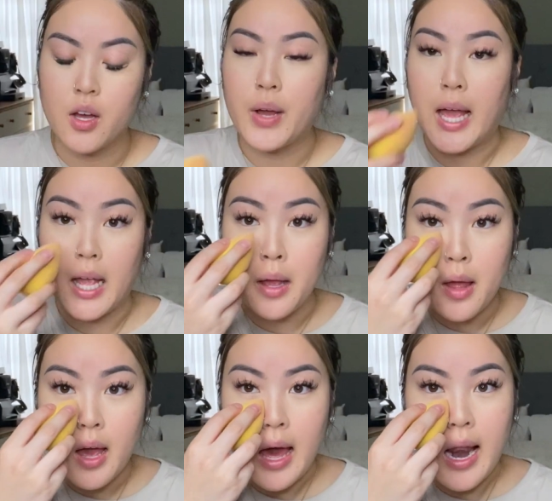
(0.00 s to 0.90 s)
okay?
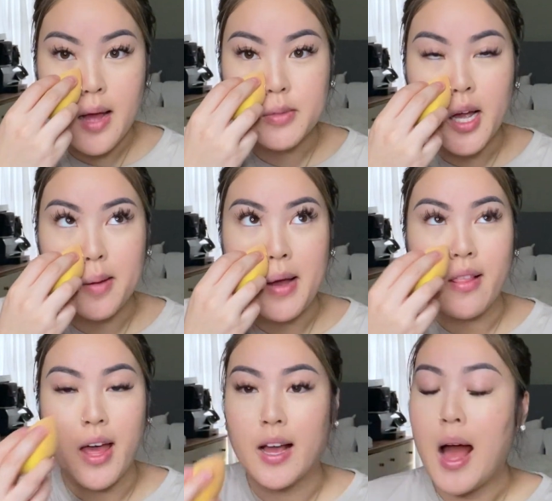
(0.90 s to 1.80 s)
And I'm talking about,
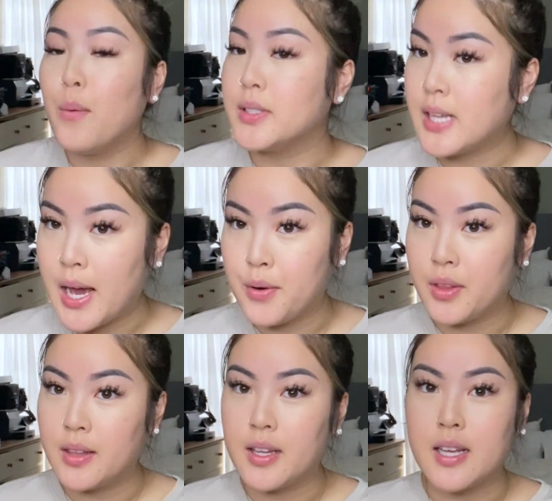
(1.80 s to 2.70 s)
like, I was tanner
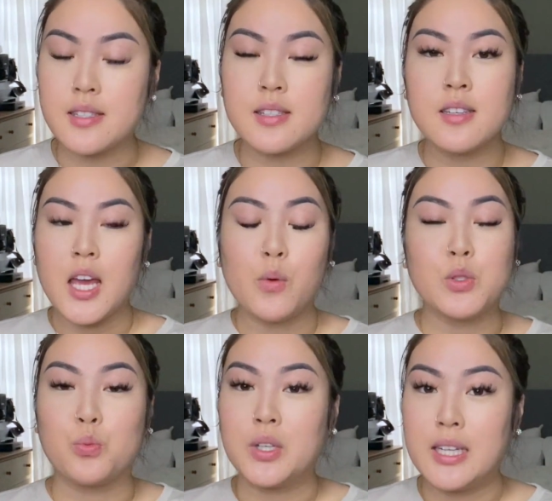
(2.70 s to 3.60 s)
than this. It
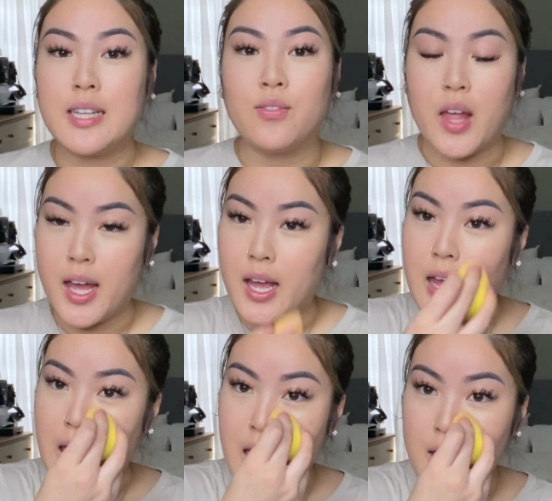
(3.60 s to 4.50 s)
was really light.
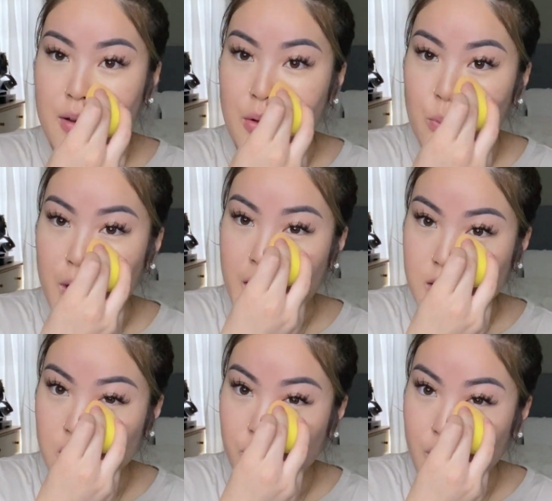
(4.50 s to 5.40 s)
And when I
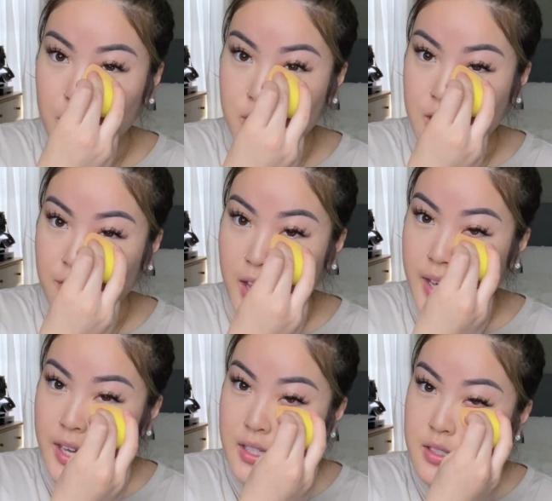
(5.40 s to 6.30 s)
took photos in
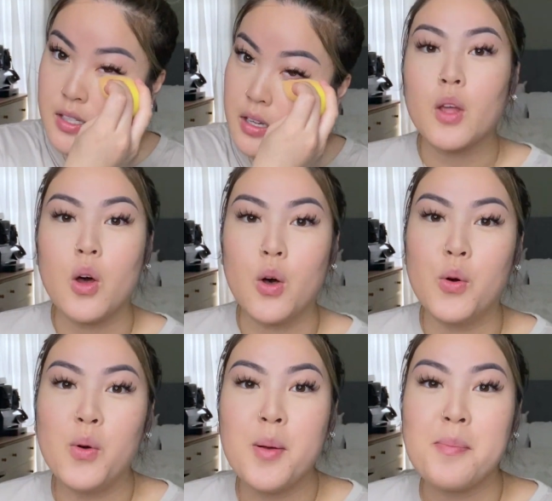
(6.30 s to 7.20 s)
Vegas,
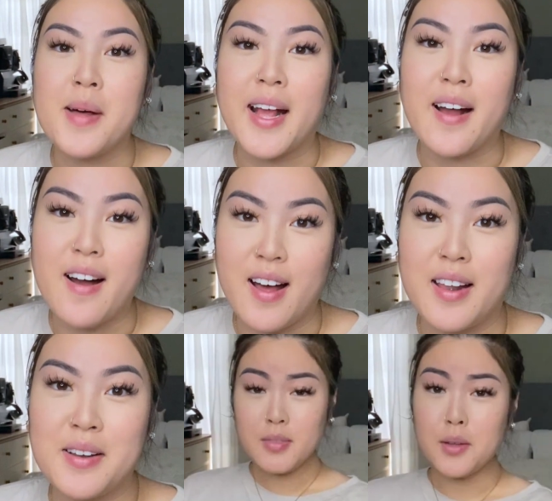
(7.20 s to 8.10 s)
oh my
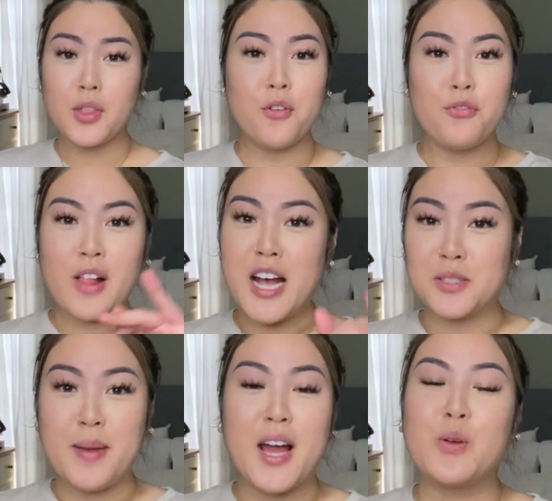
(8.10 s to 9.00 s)
god, the
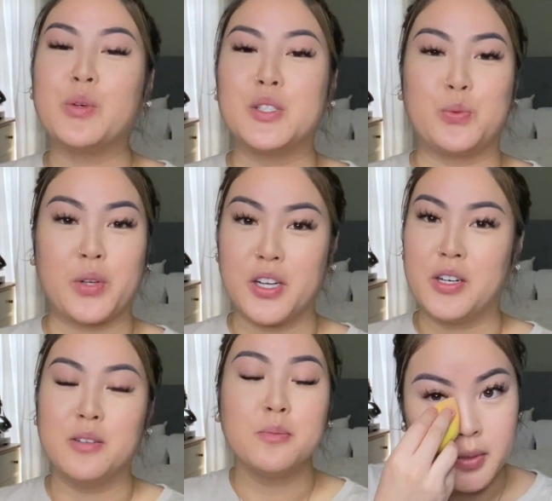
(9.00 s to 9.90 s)
flashback was
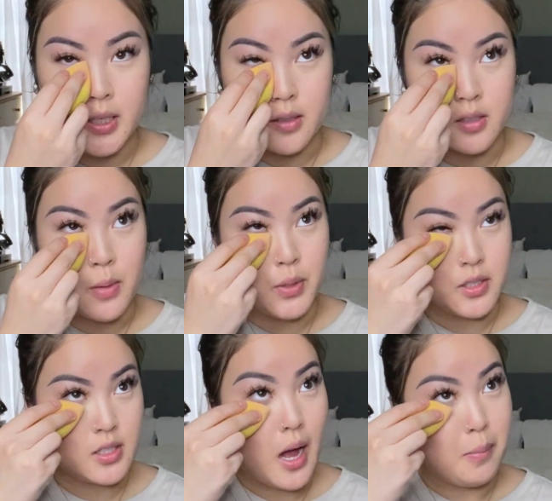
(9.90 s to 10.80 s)
real. Please, someone
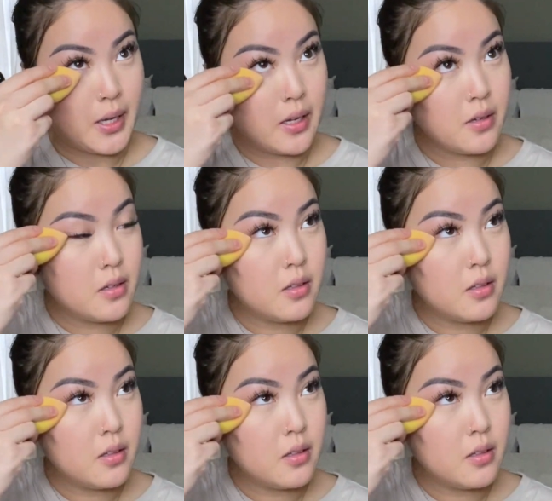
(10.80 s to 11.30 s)
stop me.